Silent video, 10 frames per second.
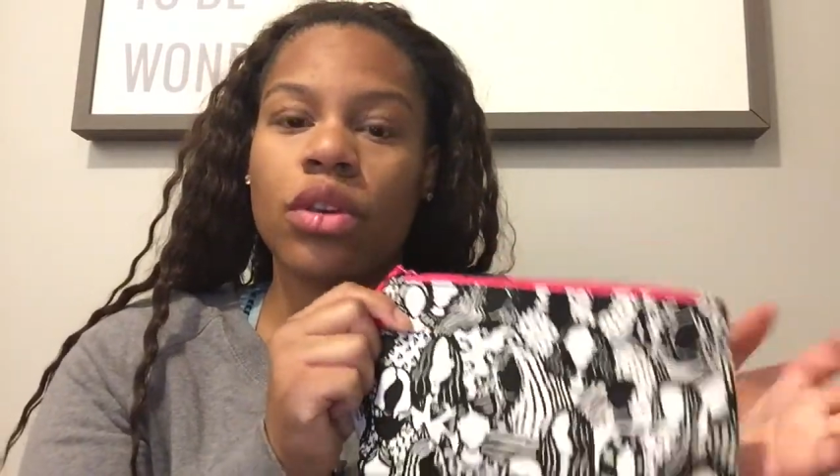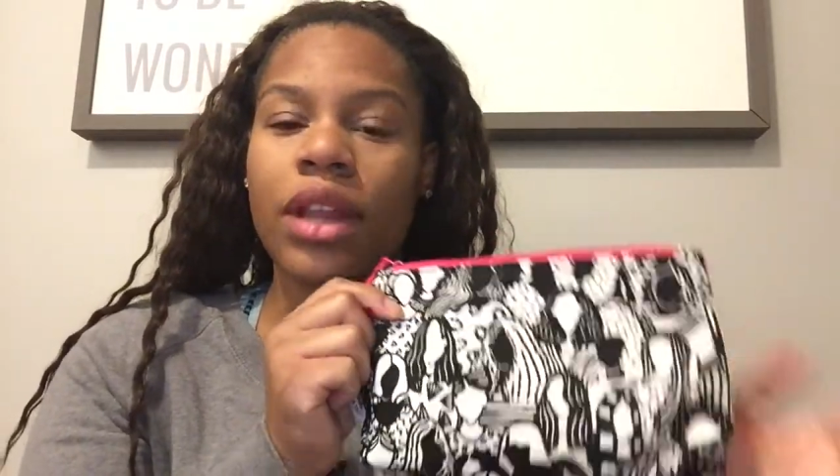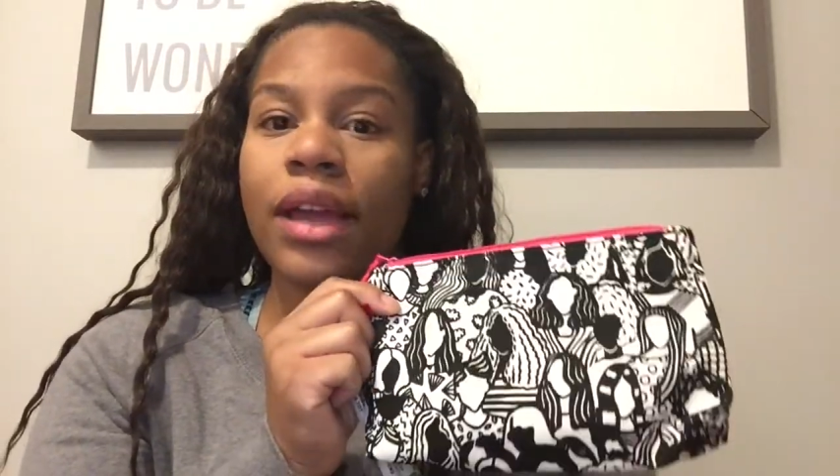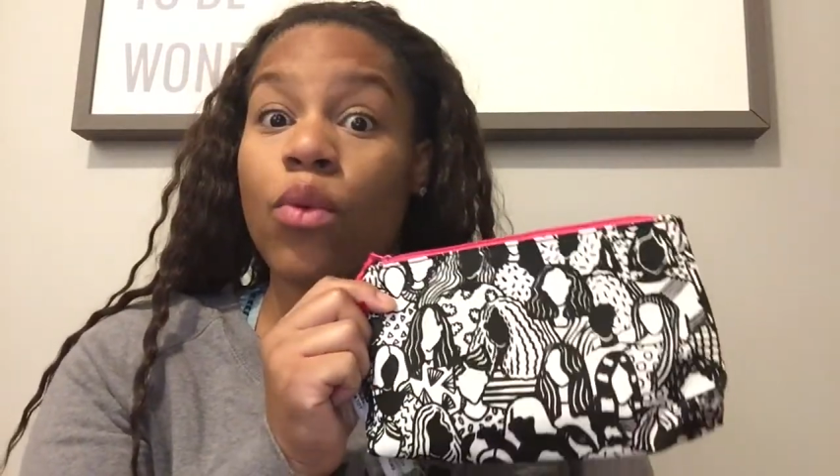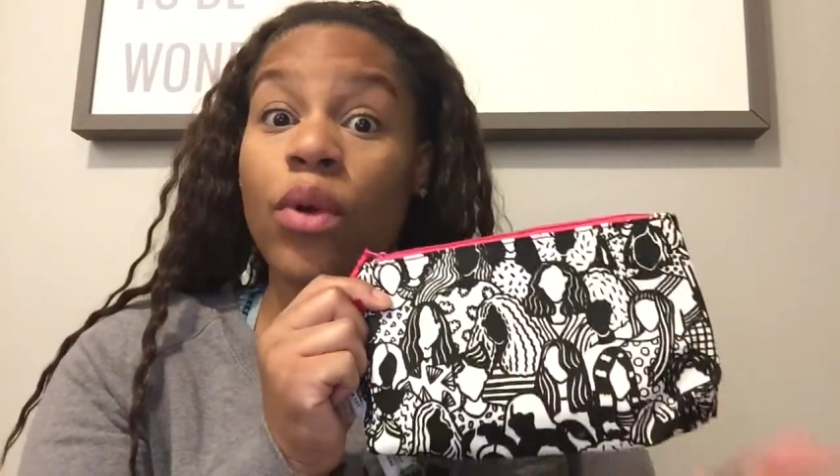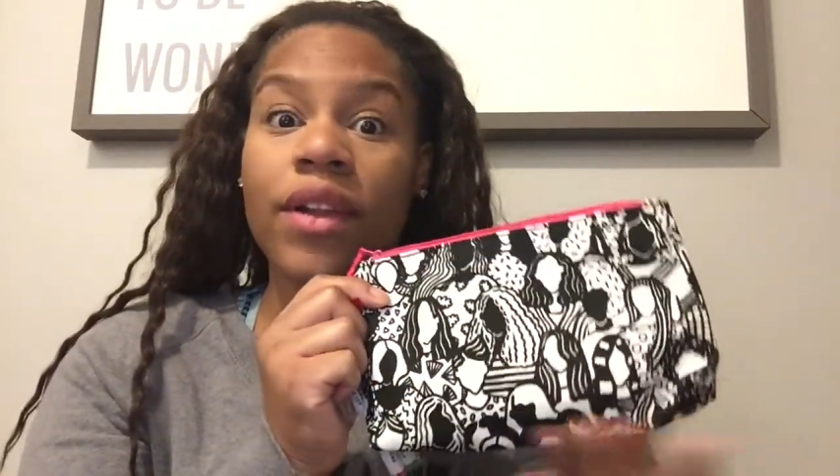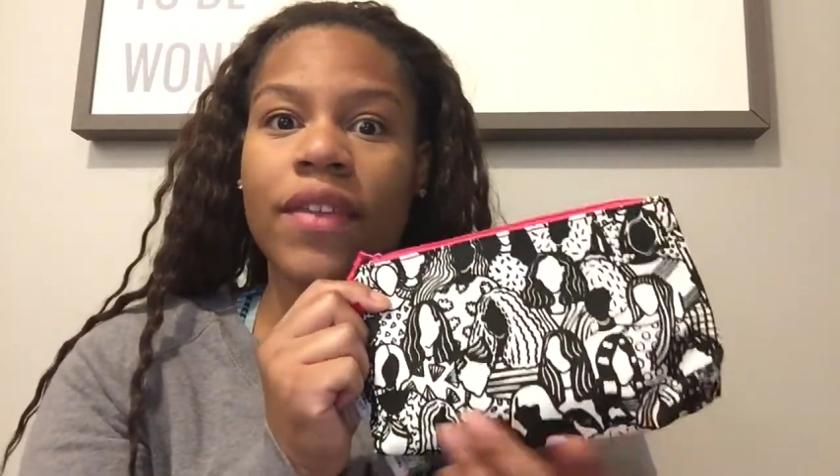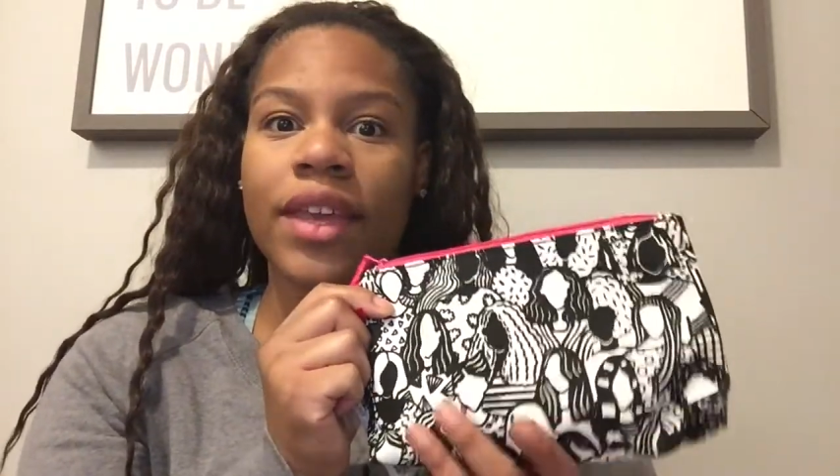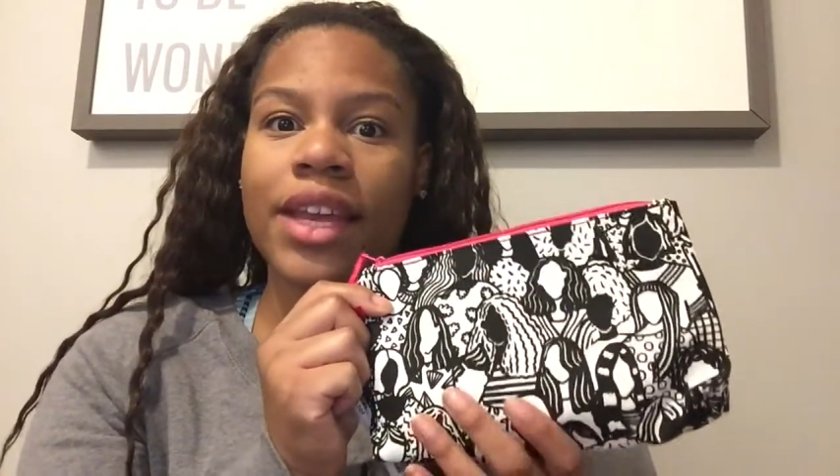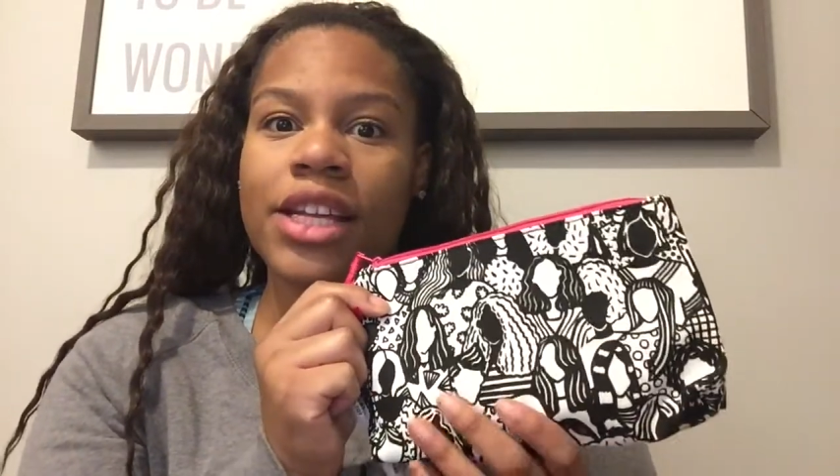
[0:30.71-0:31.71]
like one of
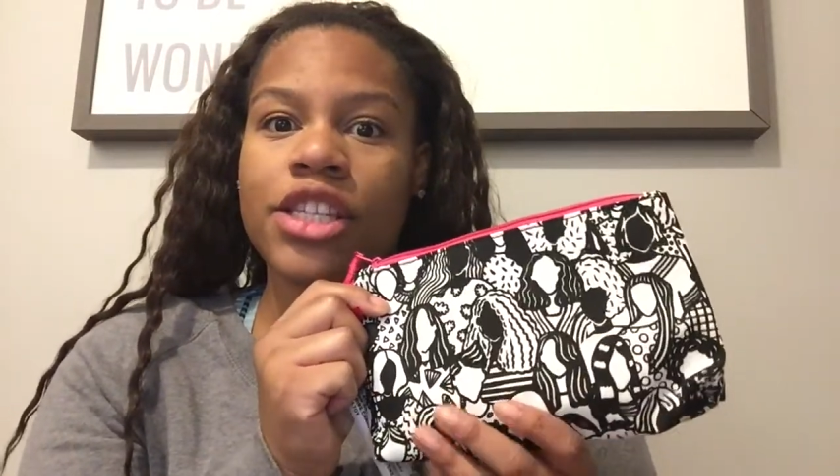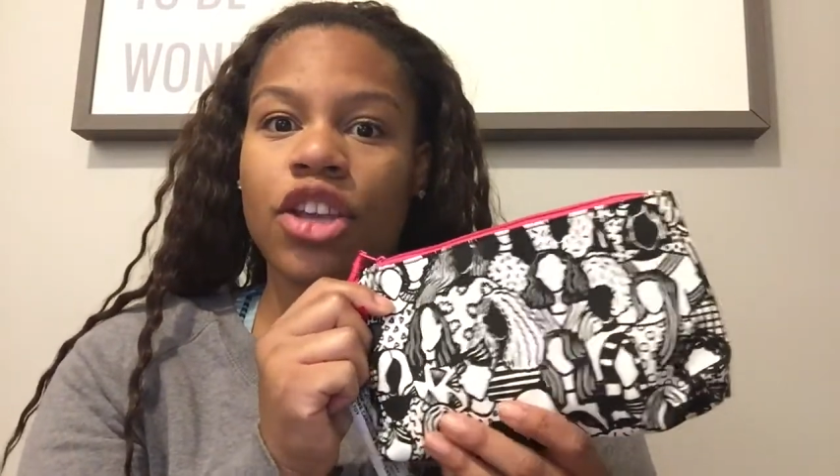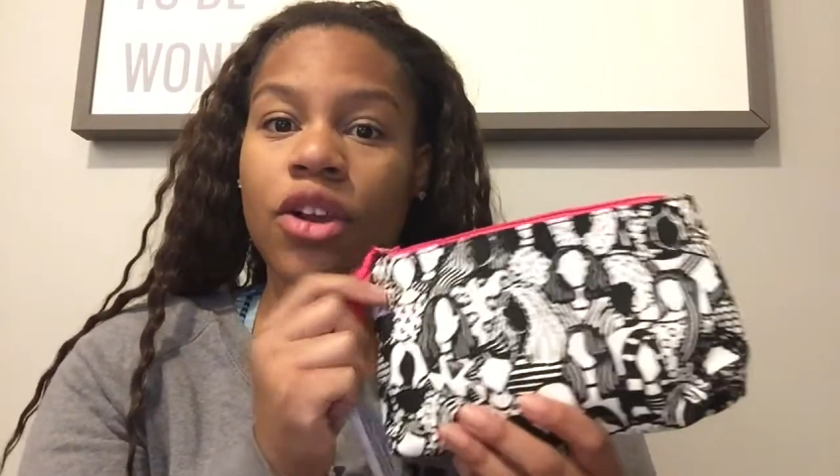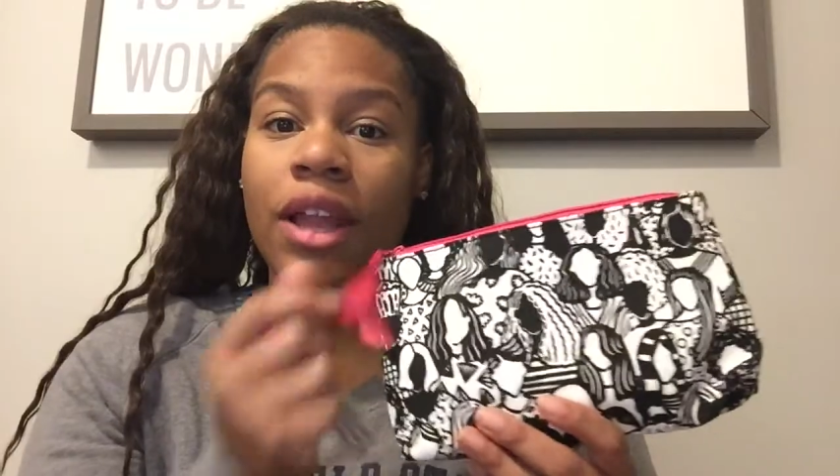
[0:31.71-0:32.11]
the kids in your